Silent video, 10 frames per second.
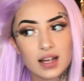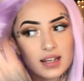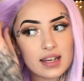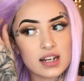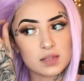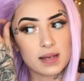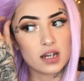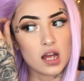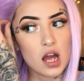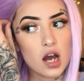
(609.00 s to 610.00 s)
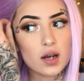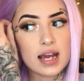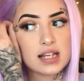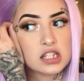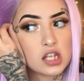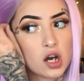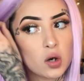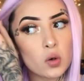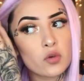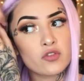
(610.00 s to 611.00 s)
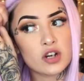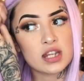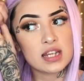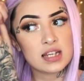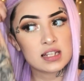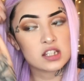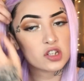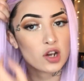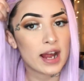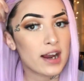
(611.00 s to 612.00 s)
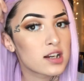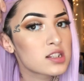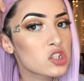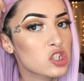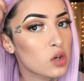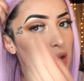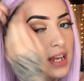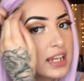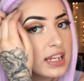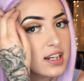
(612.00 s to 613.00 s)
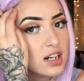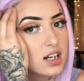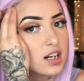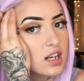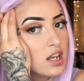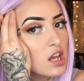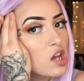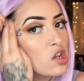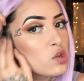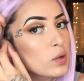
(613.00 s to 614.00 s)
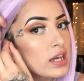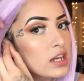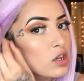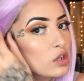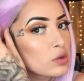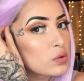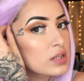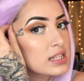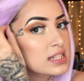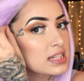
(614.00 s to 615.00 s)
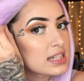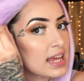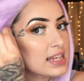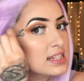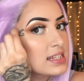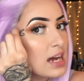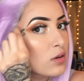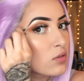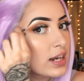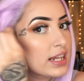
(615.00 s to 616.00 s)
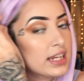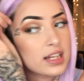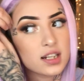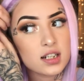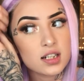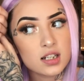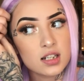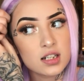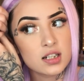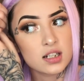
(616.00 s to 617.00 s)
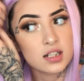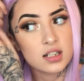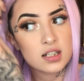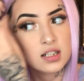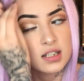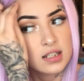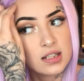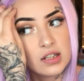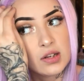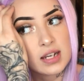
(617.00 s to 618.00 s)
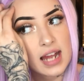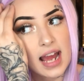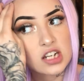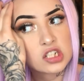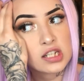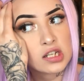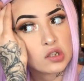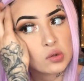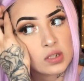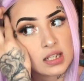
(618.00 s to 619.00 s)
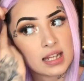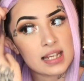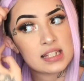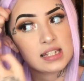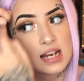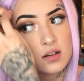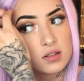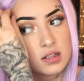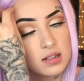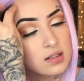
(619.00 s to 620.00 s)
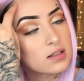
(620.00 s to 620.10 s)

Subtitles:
I can't explain. Okay, so for these, so your hair doesn't show right here, you can glue this lace down right here. You can actually glue the lace down